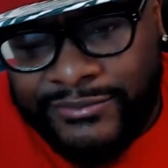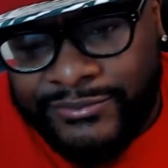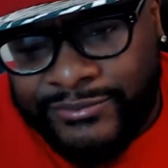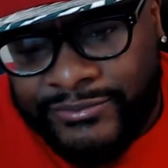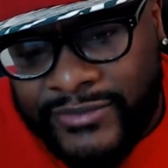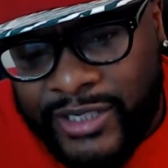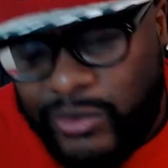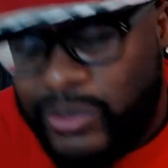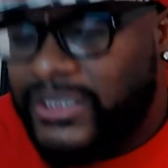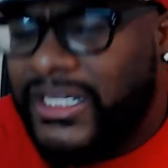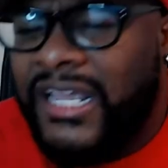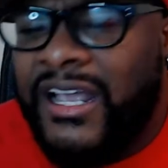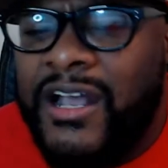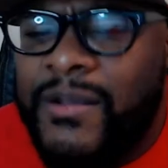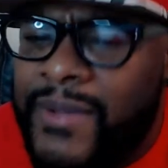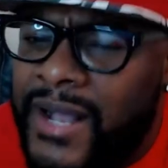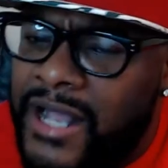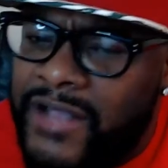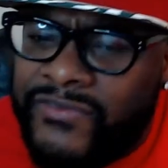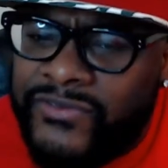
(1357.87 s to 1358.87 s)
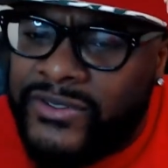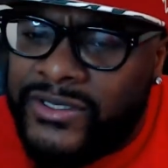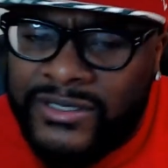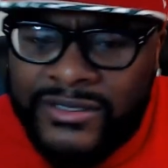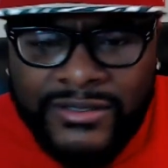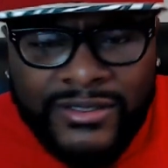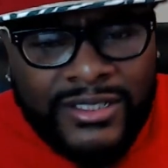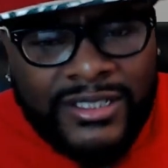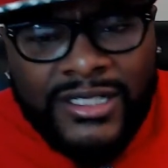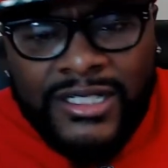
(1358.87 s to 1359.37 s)
want to thank everybody for
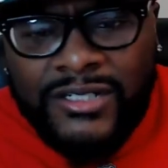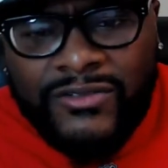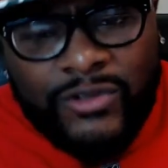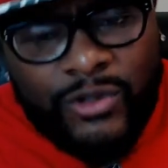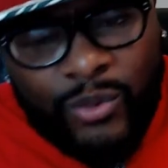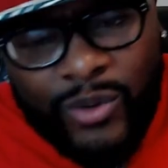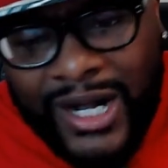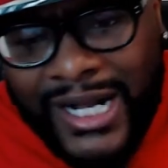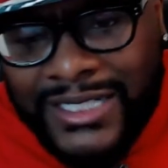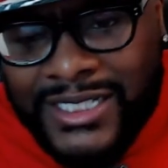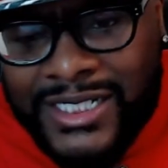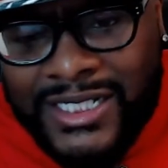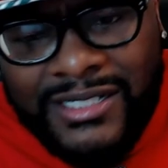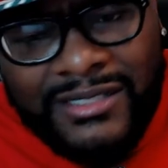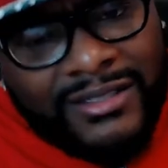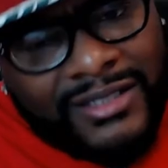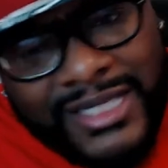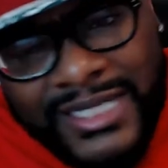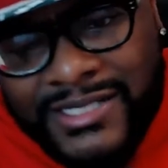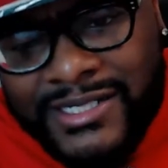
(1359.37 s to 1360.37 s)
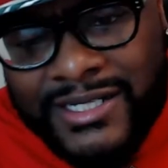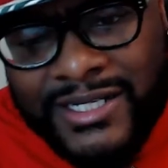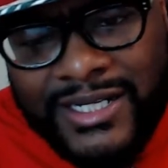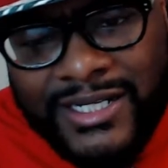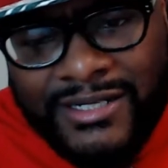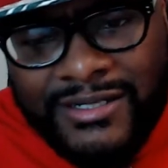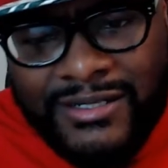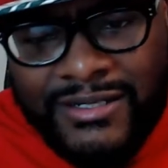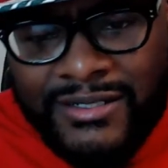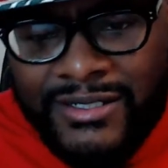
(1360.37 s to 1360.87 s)
watching, listening.
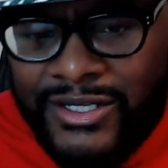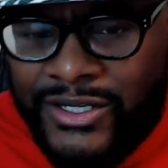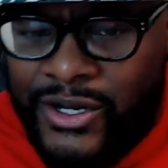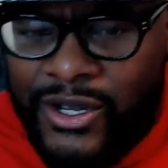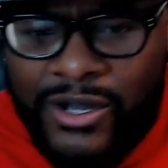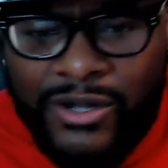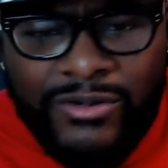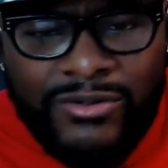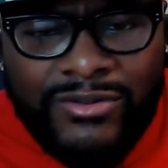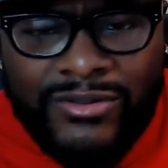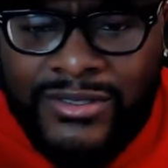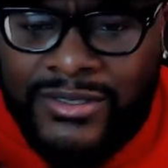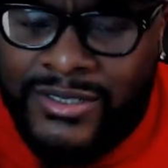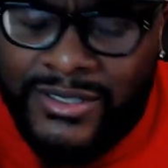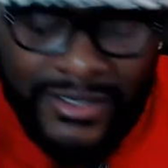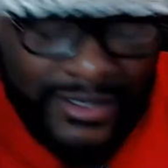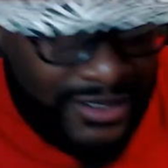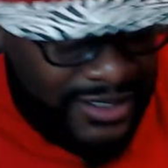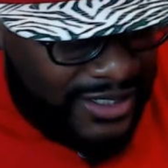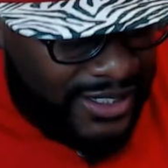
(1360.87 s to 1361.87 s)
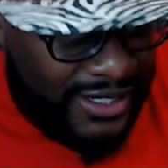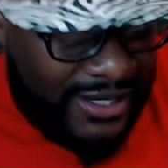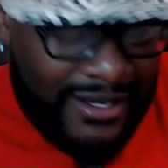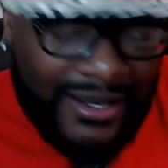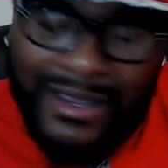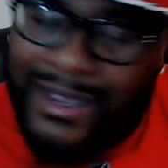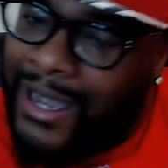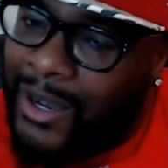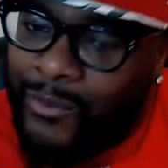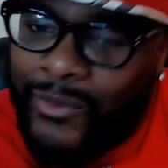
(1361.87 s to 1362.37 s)
You know, I
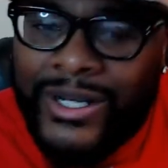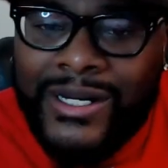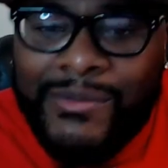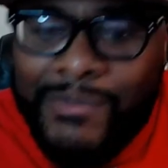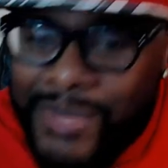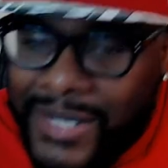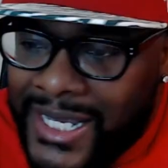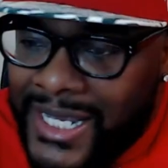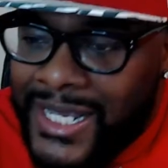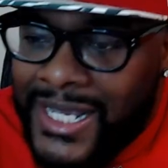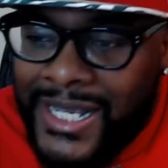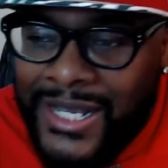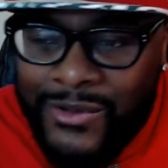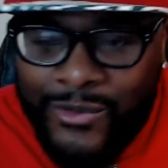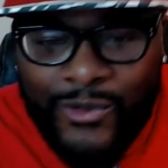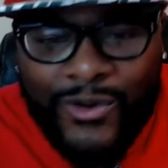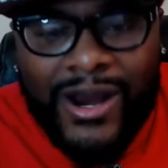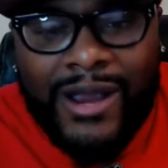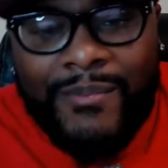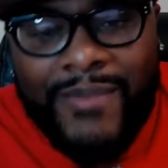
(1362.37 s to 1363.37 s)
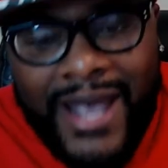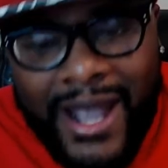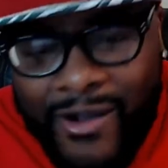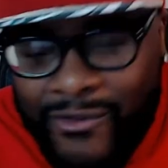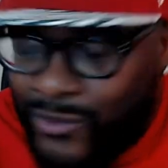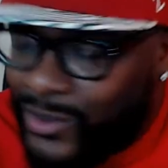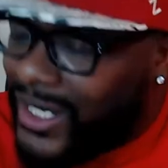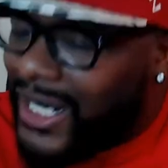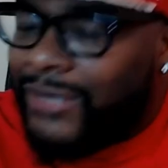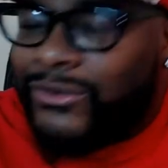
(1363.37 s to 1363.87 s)
wouldn't be where I'm at
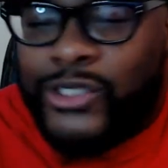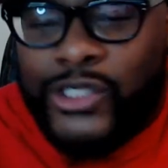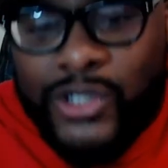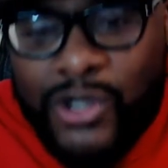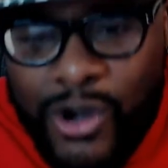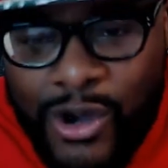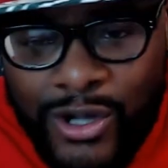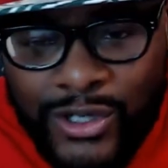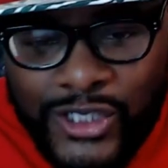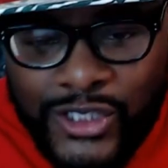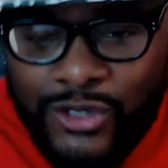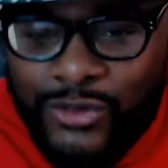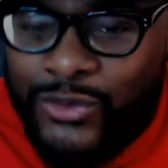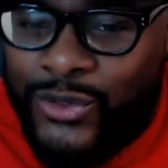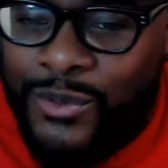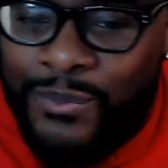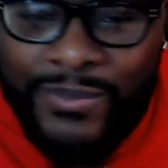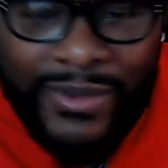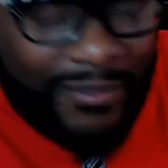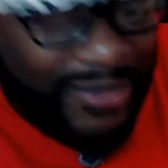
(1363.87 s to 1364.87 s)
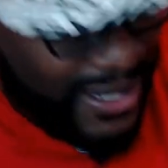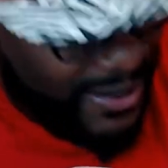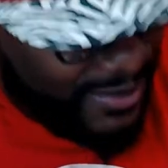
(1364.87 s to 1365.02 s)
without y'all. So the people